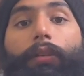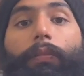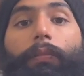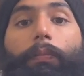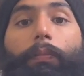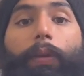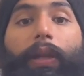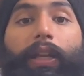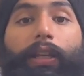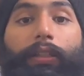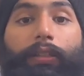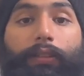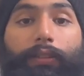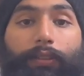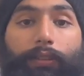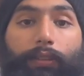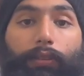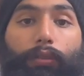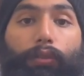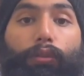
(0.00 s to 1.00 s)

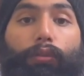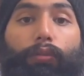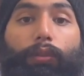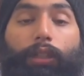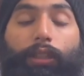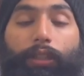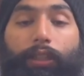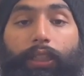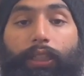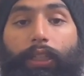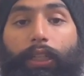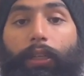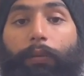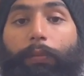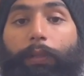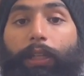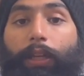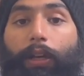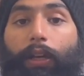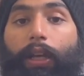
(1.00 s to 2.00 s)
bends over the
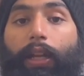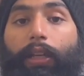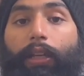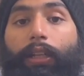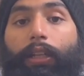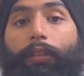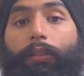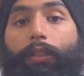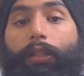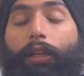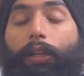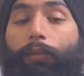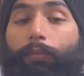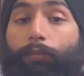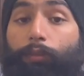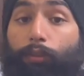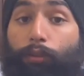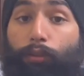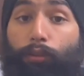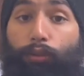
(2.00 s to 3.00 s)
tibia and it
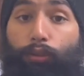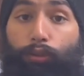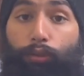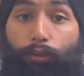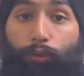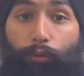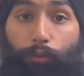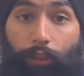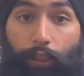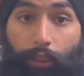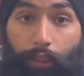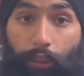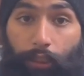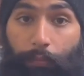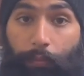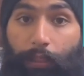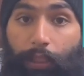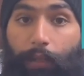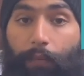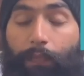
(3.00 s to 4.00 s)
comes close to the
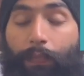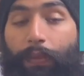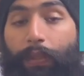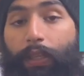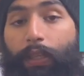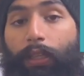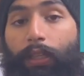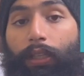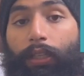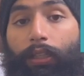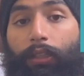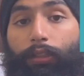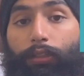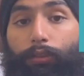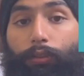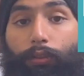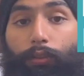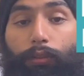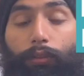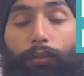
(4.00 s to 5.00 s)
tibia.
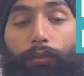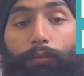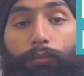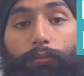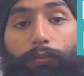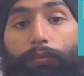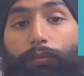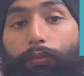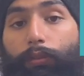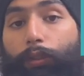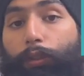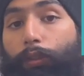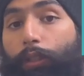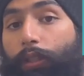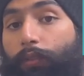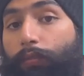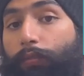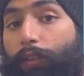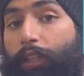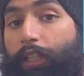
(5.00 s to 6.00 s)
So
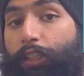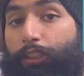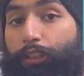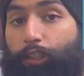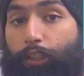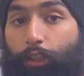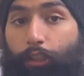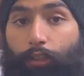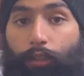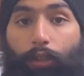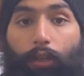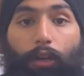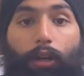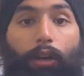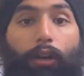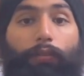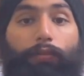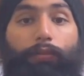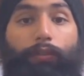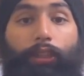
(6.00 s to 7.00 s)
during flexion
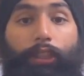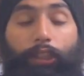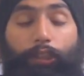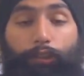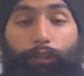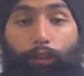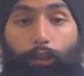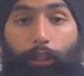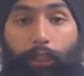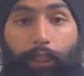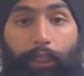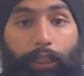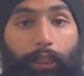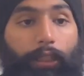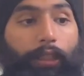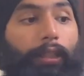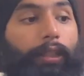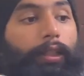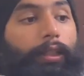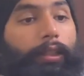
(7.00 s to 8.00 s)
of knee joint,
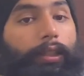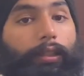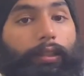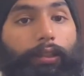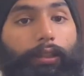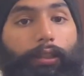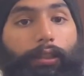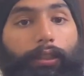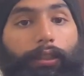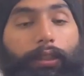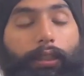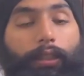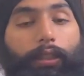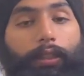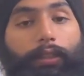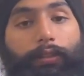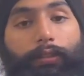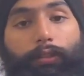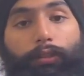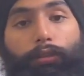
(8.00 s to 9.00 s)
there
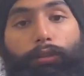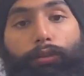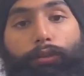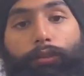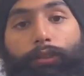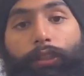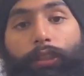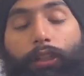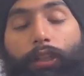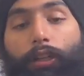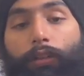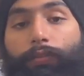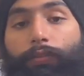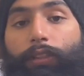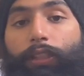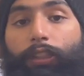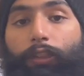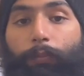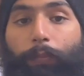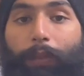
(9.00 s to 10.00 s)
is closing of
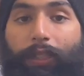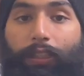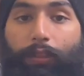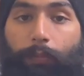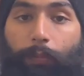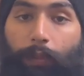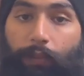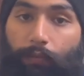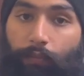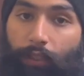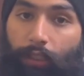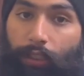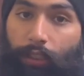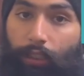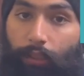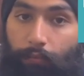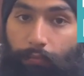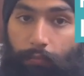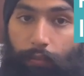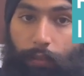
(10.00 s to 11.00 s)
the space between
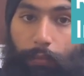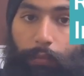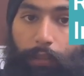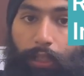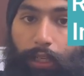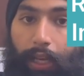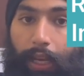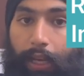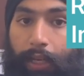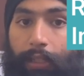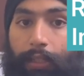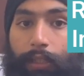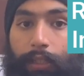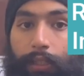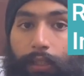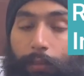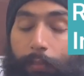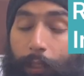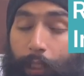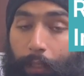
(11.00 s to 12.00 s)
the femur and
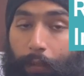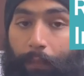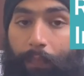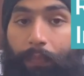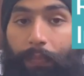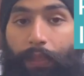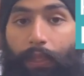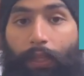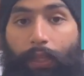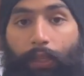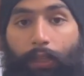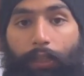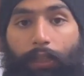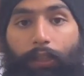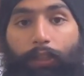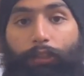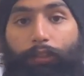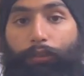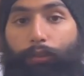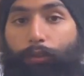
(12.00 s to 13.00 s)
tibia.
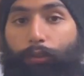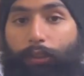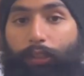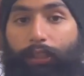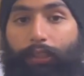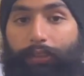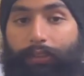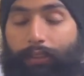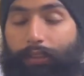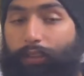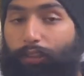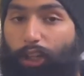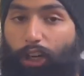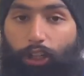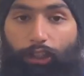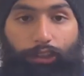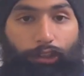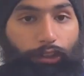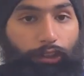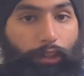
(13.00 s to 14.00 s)
So this is
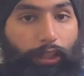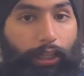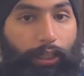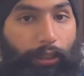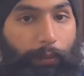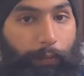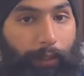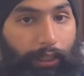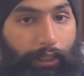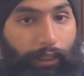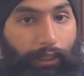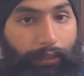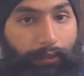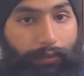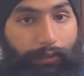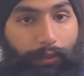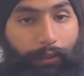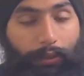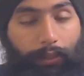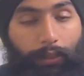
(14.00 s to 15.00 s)
osteokinematics.